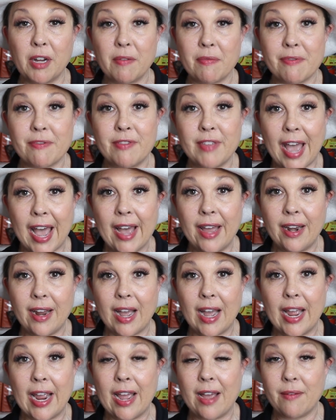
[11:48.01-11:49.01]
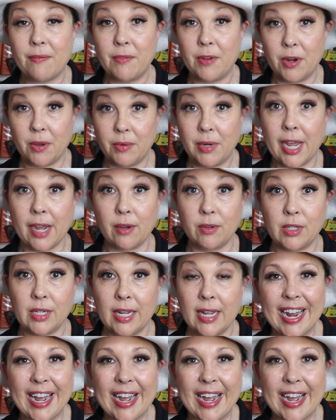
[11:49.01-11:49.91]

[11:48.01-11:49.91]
Of that, I have no doubt.